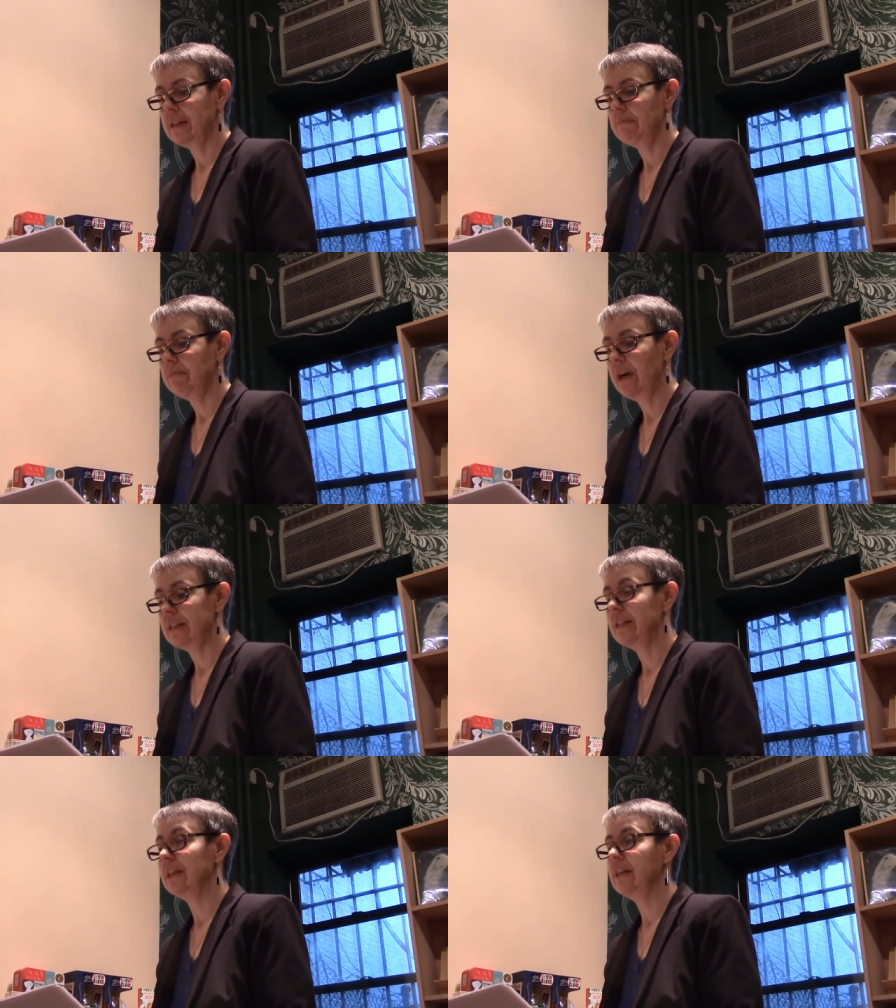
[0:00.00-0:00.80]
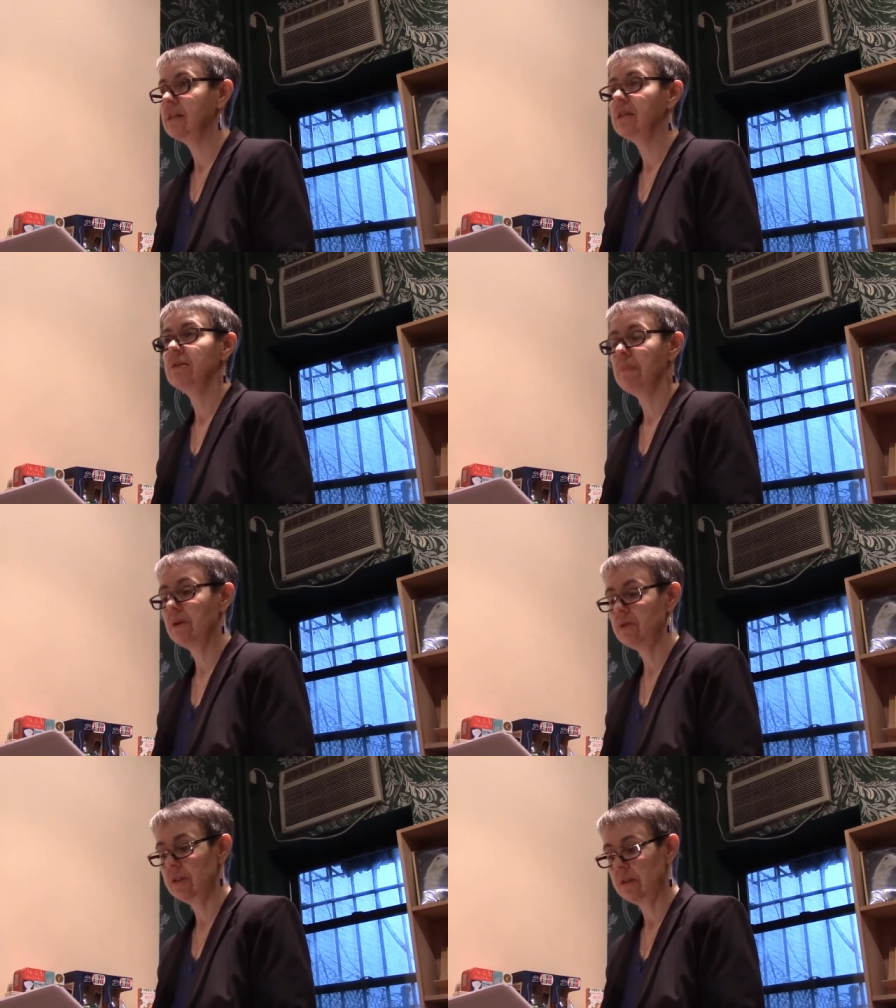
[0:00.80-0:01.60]
it pressed against his
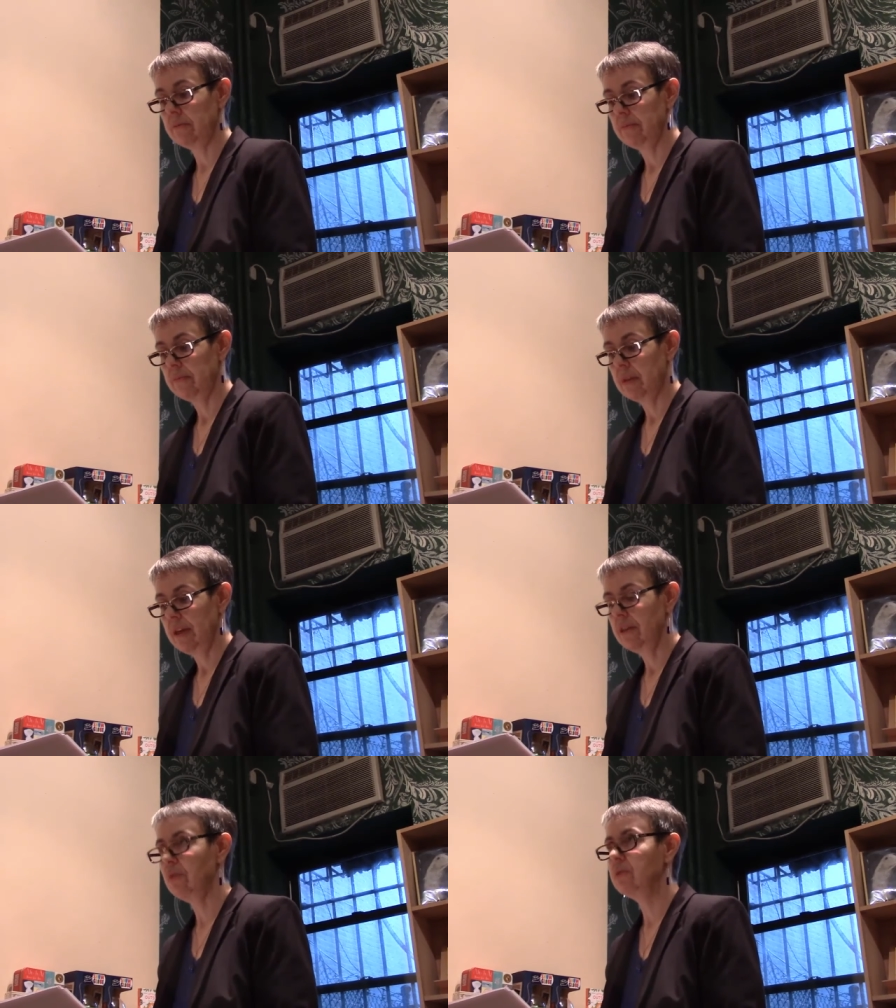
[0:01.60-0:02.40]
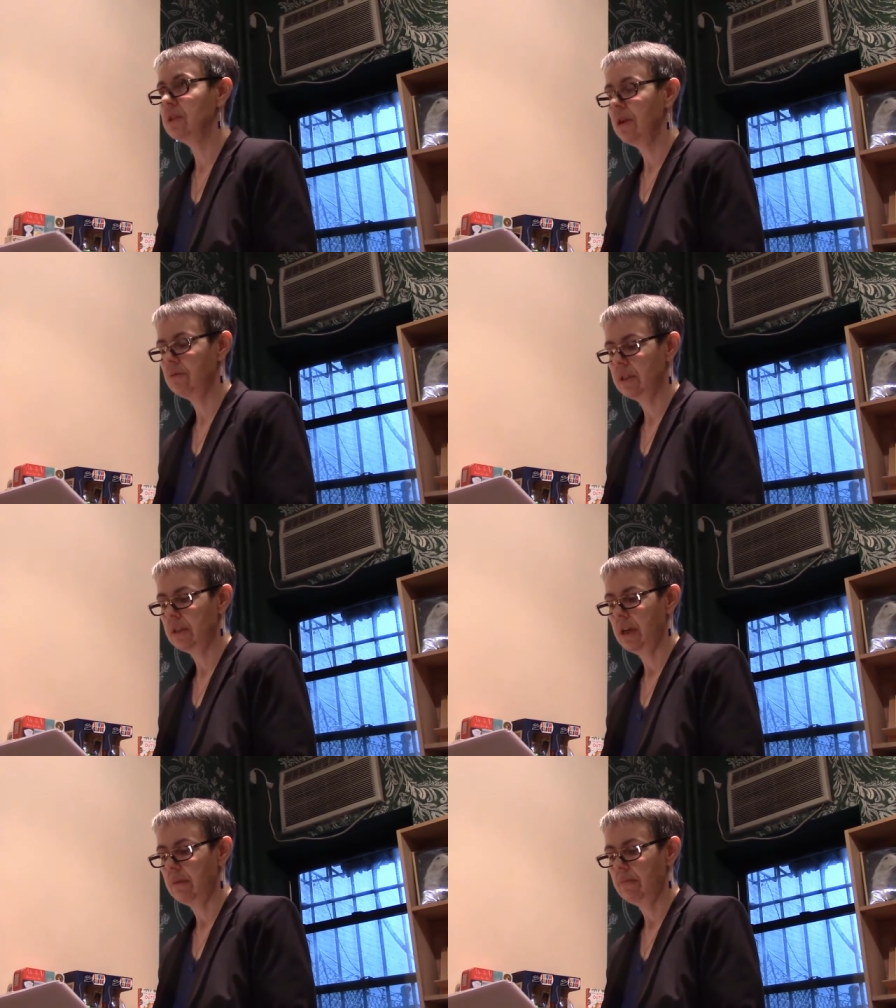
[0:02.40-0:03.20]
person. There was no
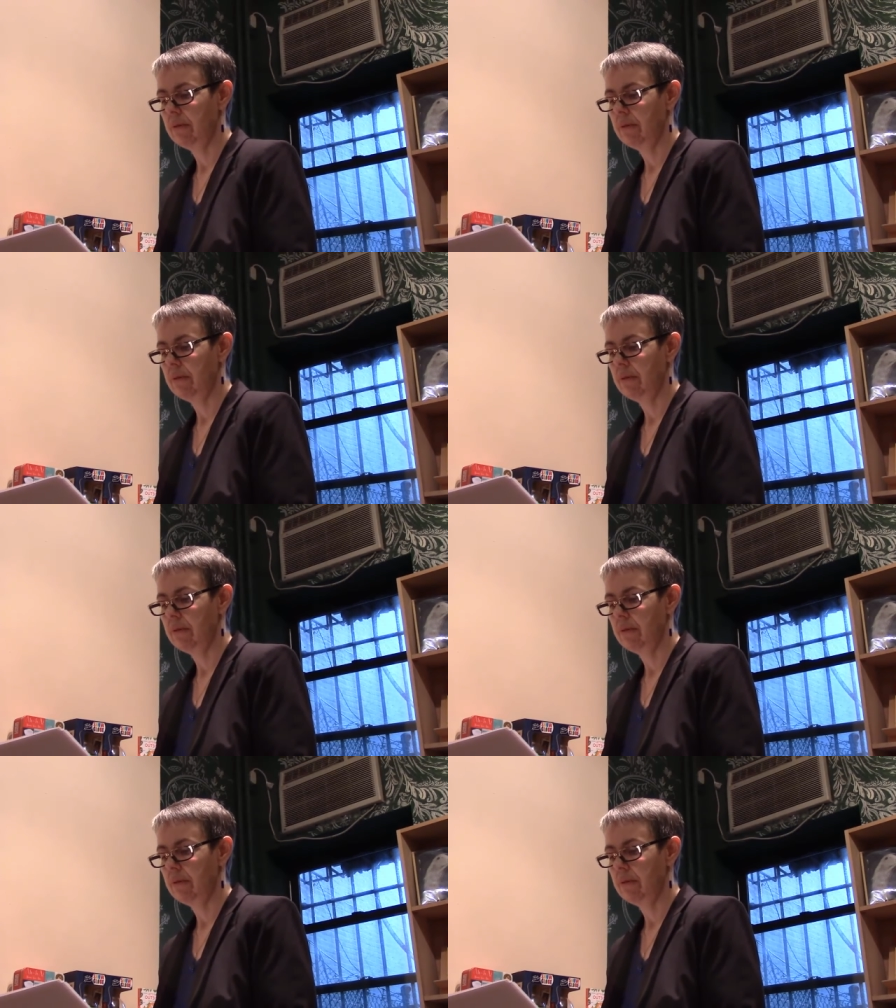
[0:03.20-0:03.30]
escape.